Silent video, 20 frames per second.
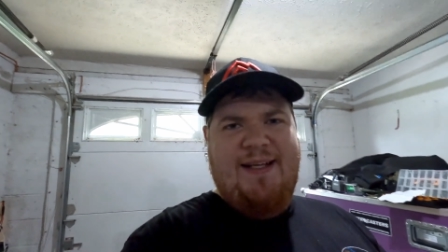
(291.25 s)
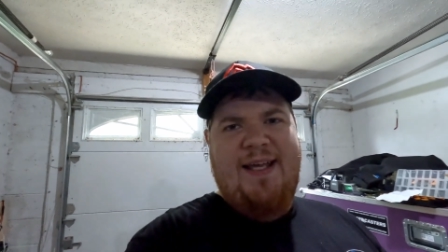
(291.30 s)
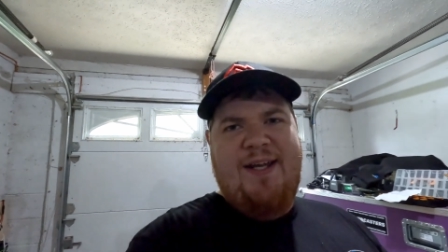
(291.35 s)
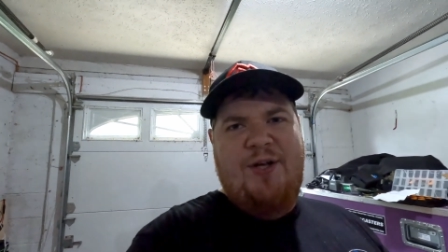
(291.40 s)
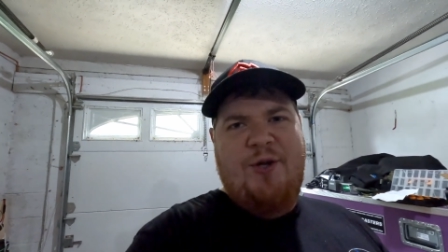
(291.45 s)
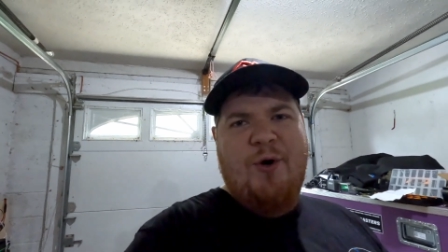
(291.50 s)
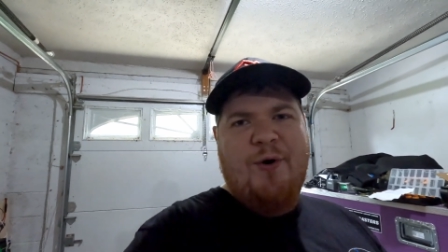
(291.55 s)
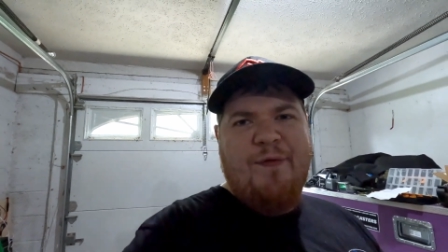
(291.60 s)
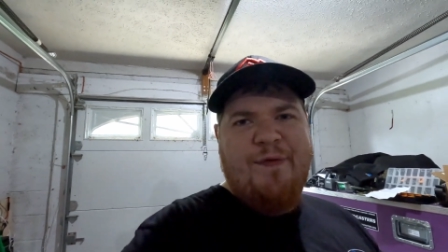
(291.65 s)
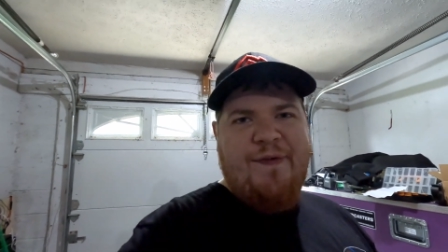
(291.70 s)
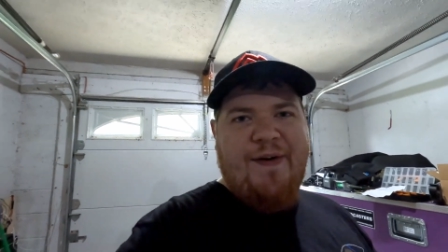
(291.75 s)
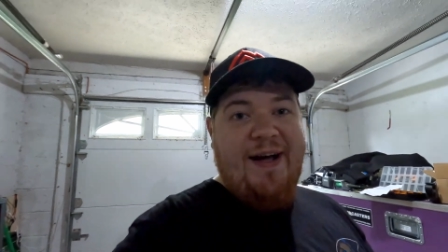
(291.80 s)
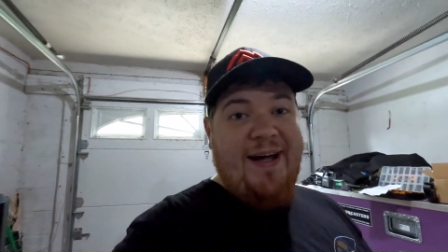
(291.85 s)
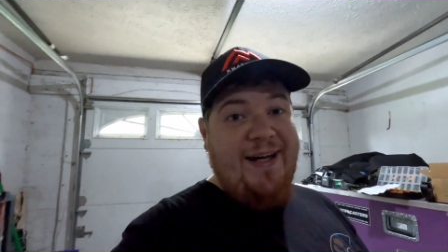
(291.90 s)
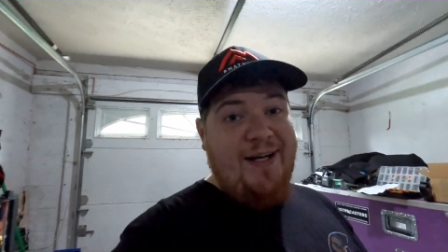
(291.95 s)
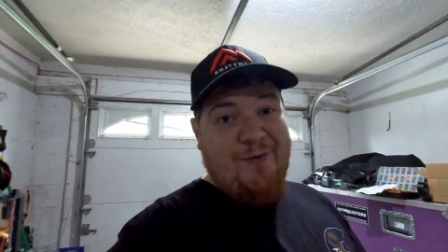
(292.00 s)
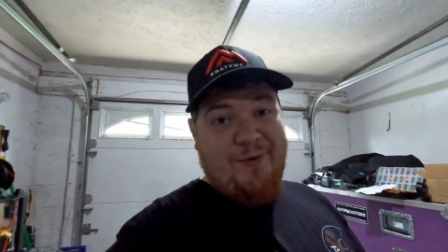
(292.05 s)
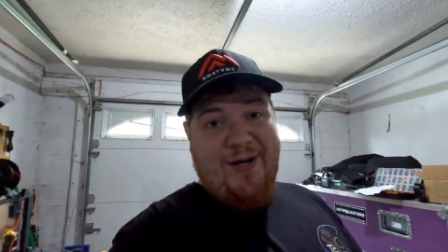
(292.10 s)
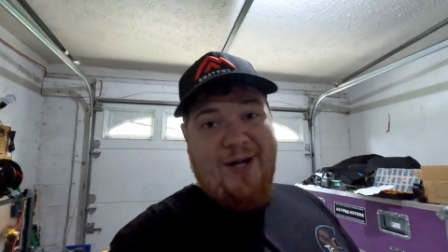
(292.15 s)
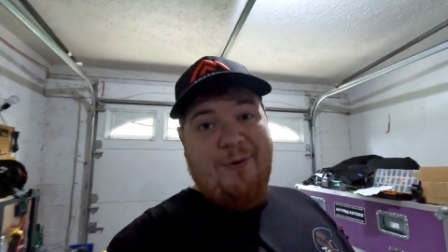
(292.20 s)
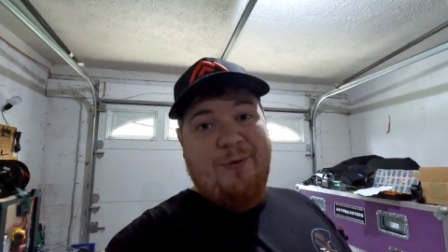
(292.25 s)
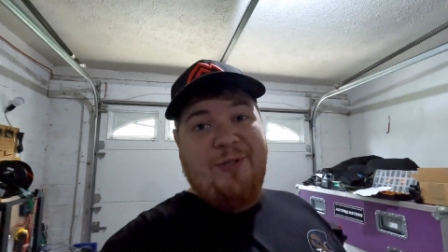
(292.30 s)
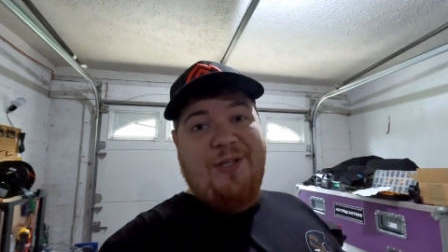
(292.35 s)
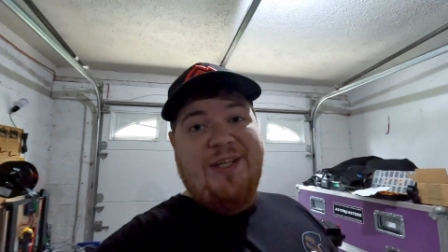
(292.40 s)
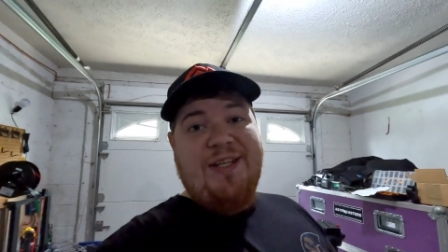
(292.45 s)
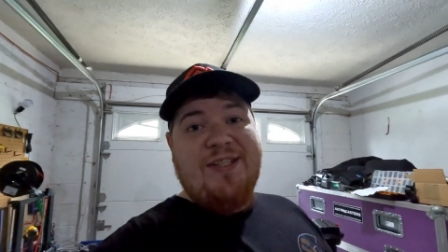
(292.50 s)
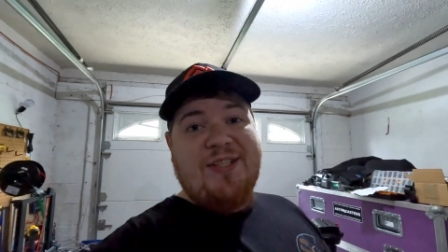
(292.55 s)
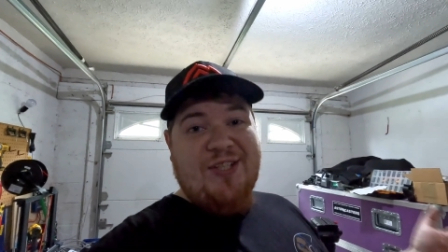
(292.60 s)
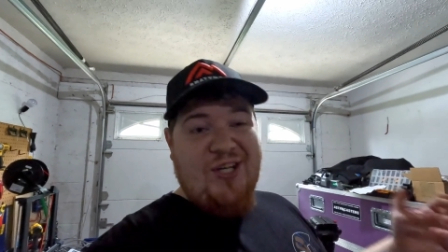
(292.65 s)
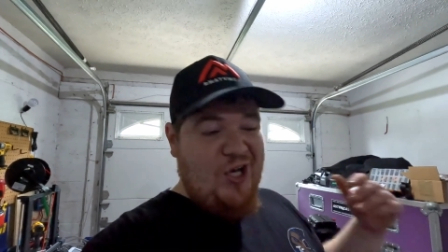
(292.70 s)
get notified when I
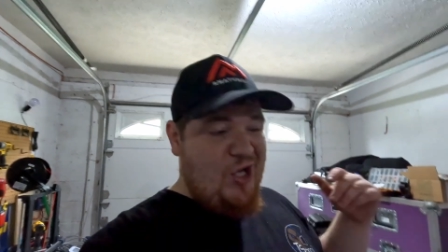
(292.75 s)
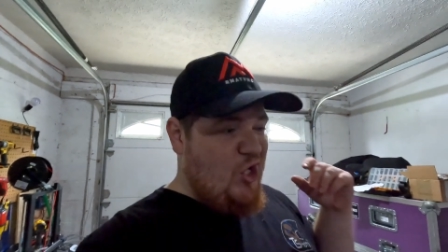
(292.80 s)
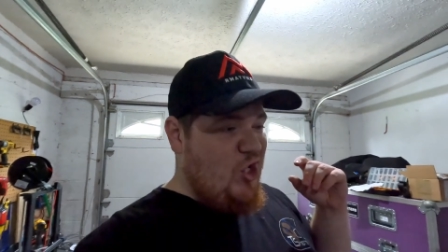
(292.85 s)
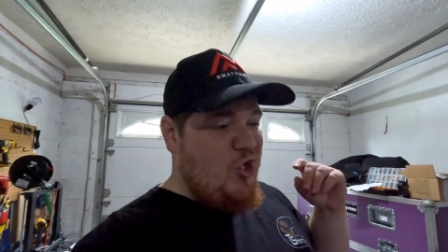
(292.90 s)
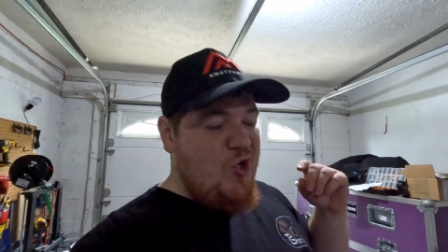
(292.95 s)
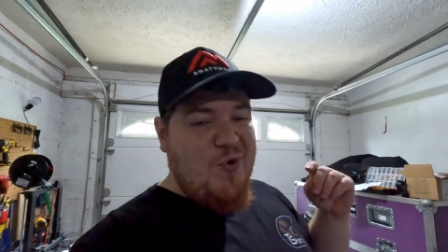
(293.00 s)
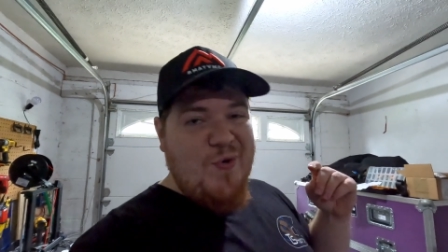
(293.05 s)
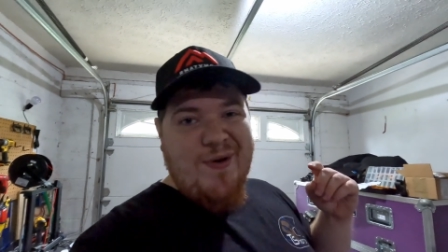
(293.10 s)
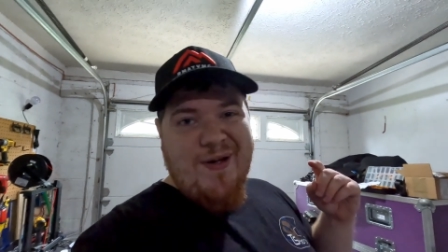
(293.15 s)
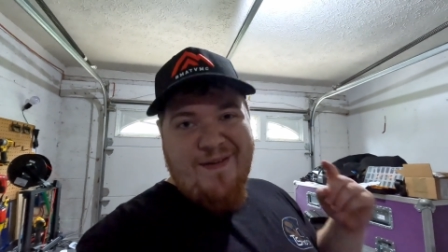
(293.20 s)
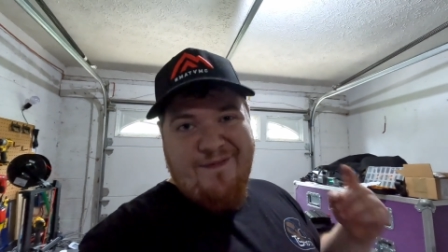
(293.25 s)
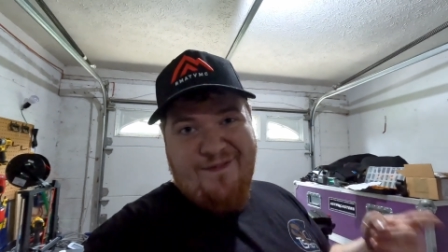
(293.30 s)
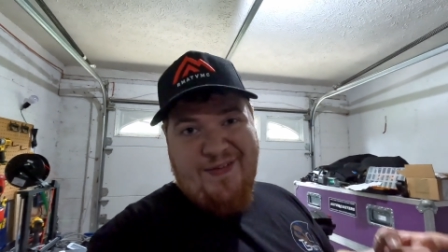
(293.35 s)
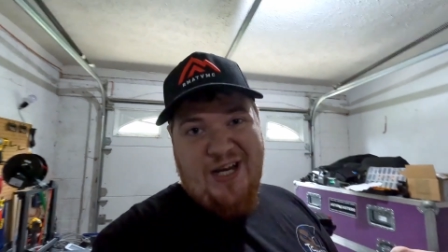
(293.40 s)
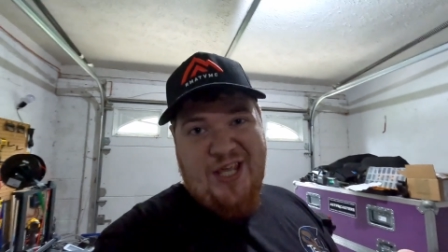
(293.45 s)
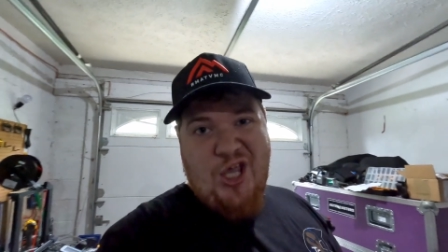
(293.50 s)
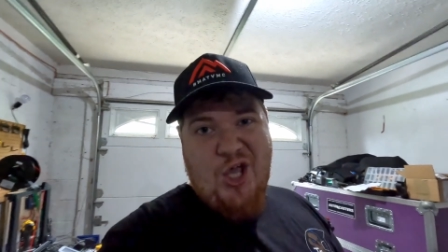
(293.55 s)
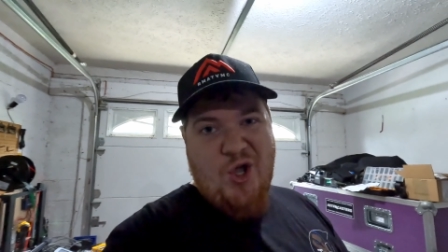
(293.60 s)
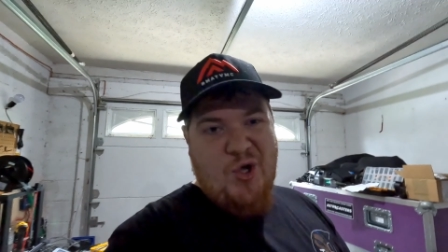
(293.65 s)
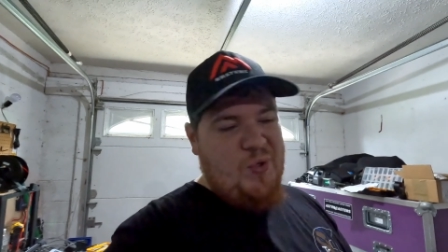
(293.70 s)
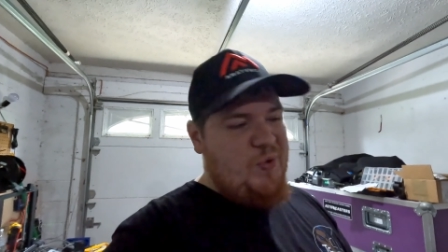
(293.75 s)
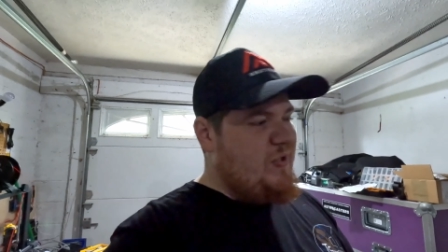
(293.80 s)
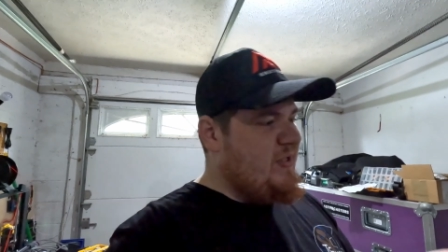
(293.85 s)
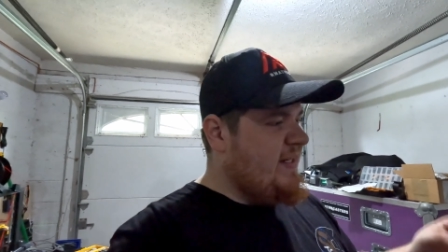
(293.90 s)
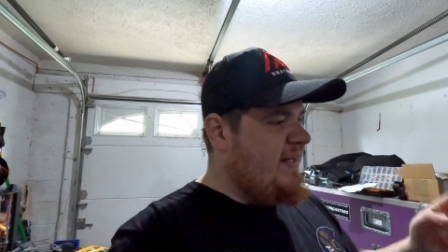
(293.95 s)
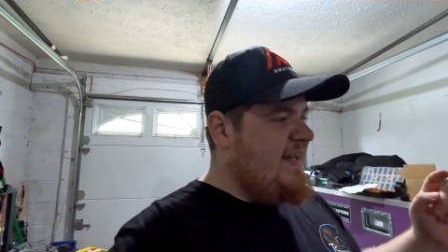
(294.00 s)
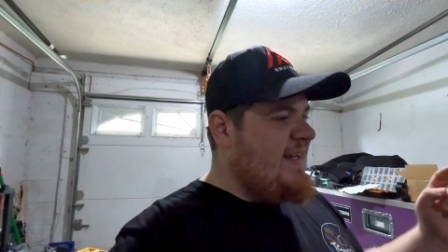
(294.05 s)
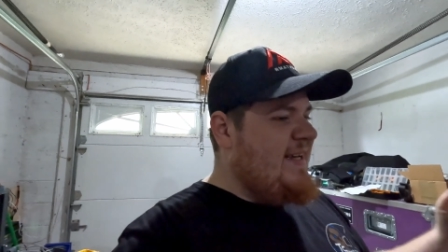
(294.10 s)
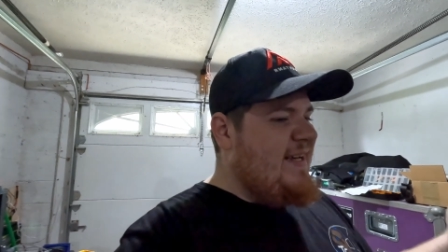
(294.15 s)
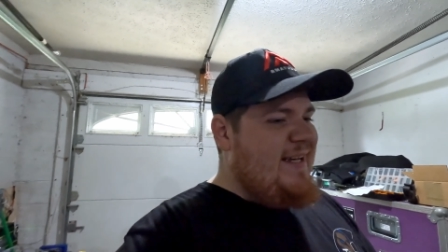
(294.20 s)
release new videos.